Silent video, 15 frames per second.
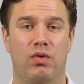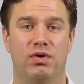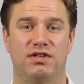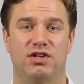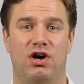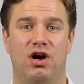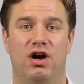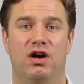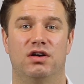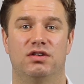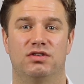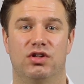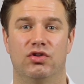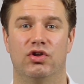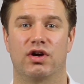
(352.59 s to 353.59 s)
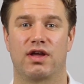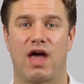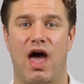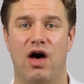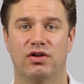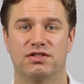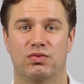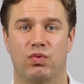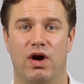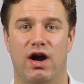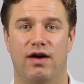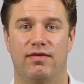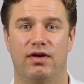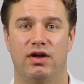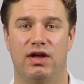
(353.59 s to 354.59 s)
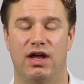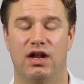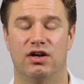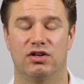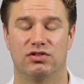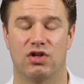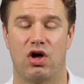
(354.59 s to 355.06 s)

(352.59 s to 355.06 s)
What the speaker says: return, to look elsewhere in